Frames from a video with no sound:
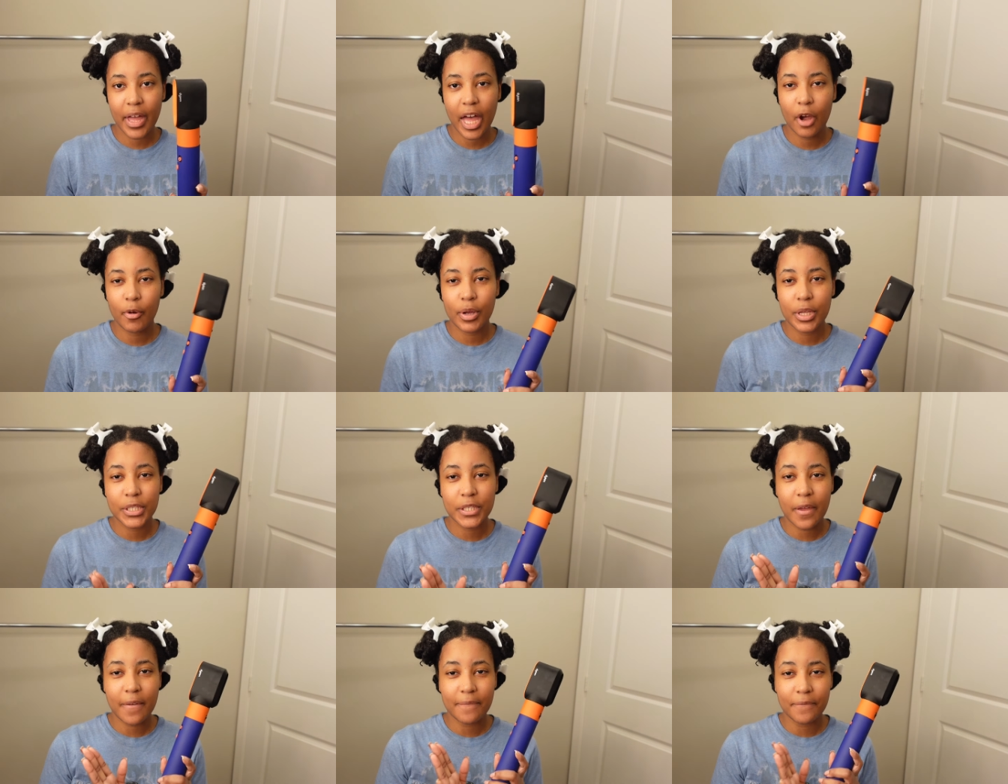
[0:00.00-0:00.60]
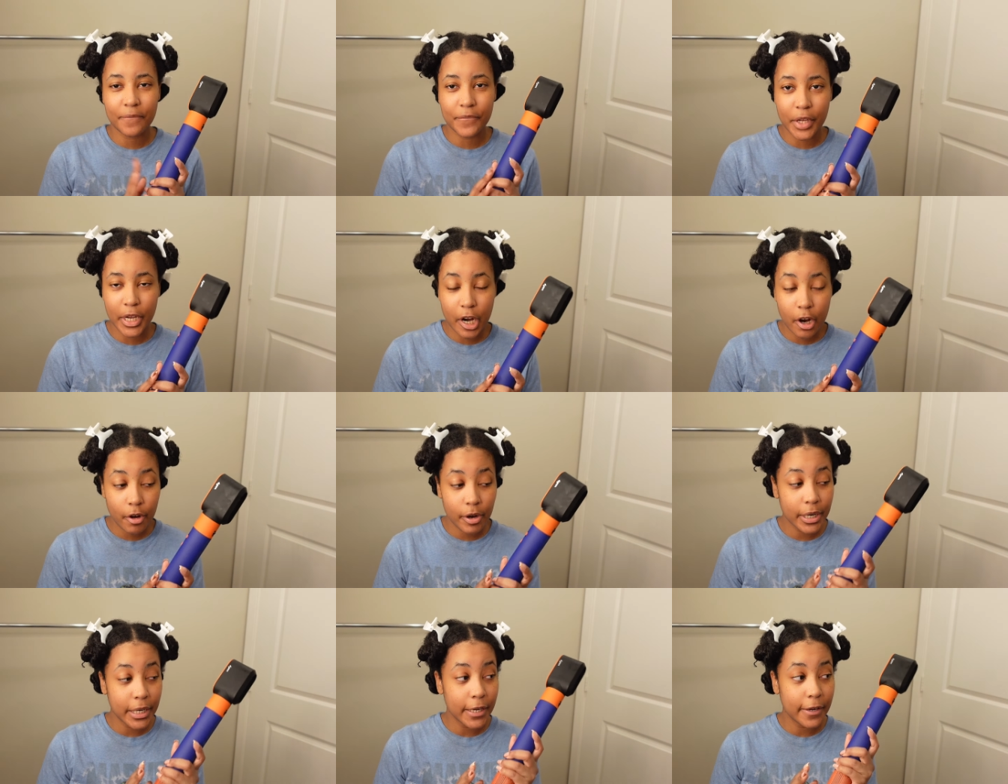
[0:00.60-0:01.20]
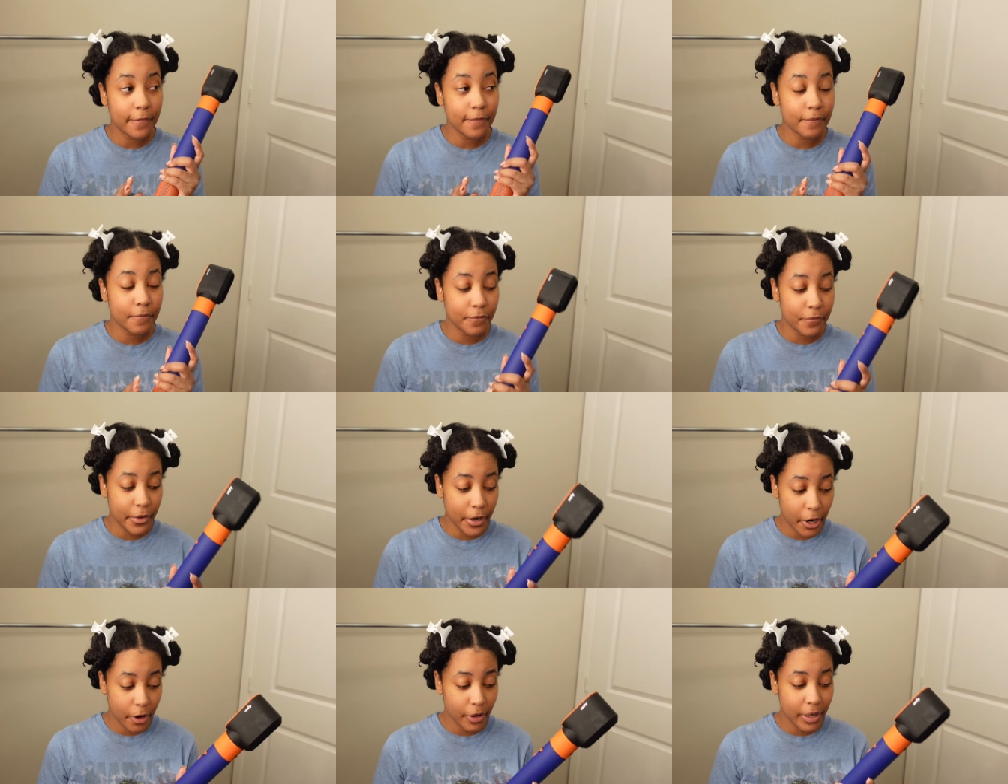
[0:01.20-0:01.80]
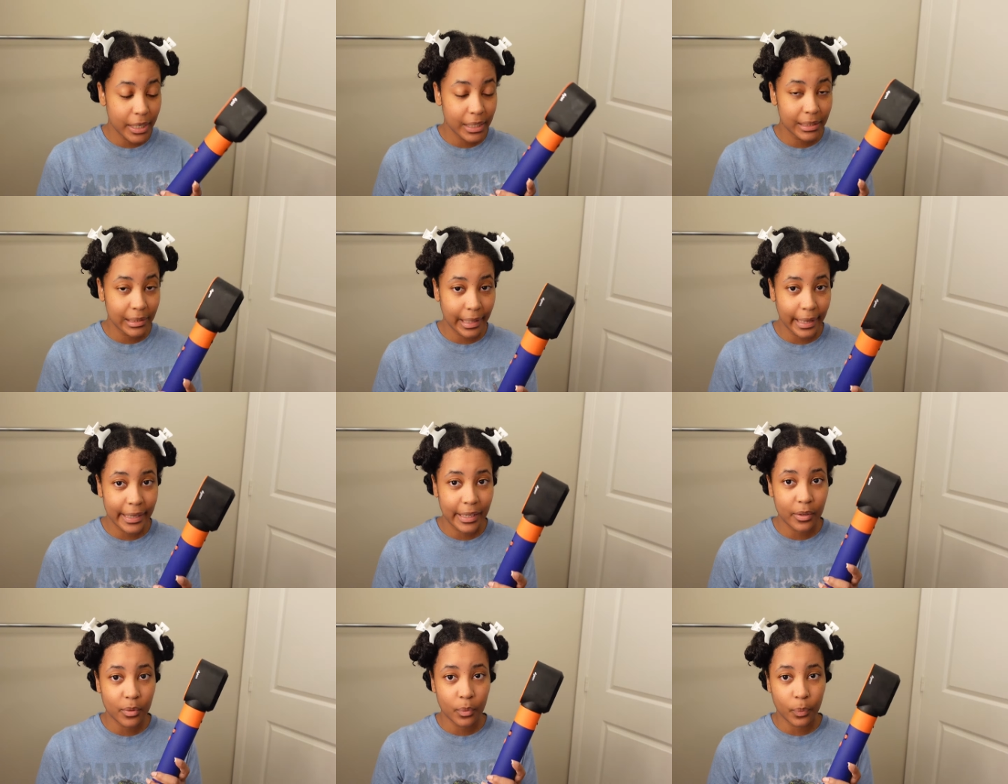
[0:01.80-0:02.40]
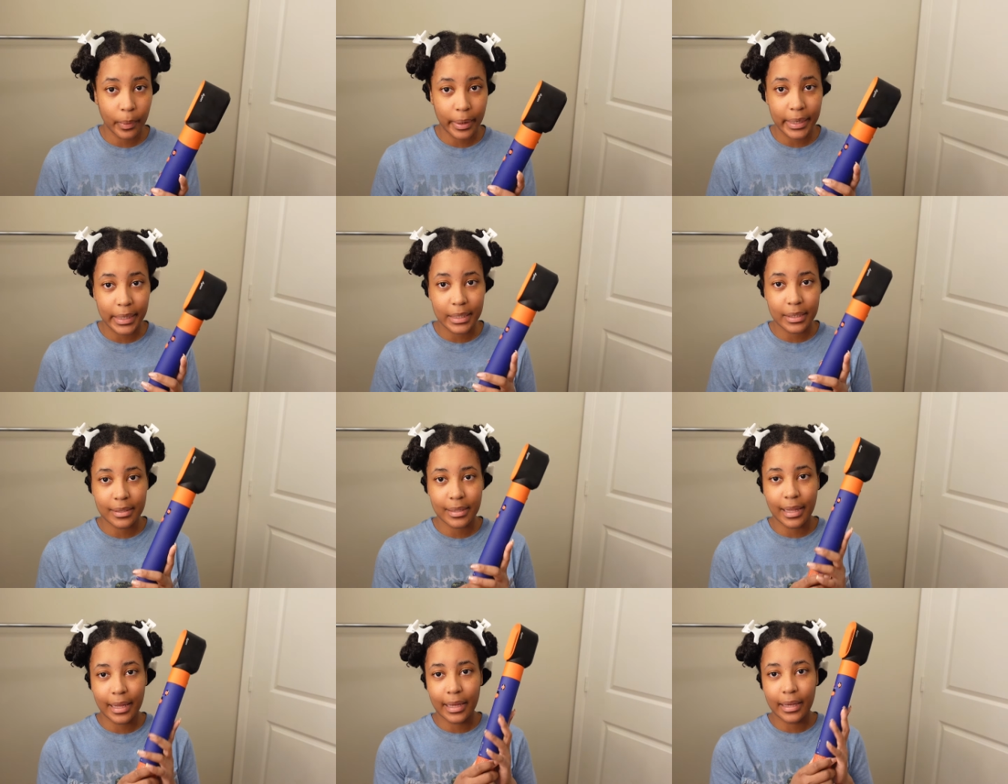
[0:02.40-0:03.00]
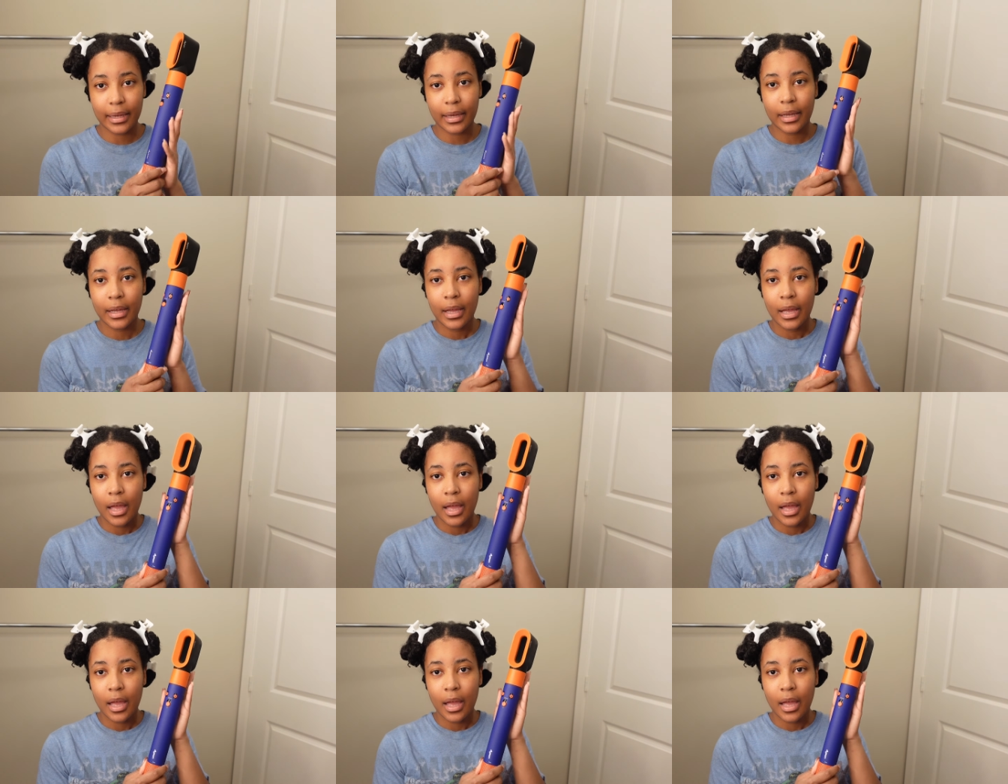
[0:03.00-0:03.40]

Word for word: how it's very, very lightweight. Like,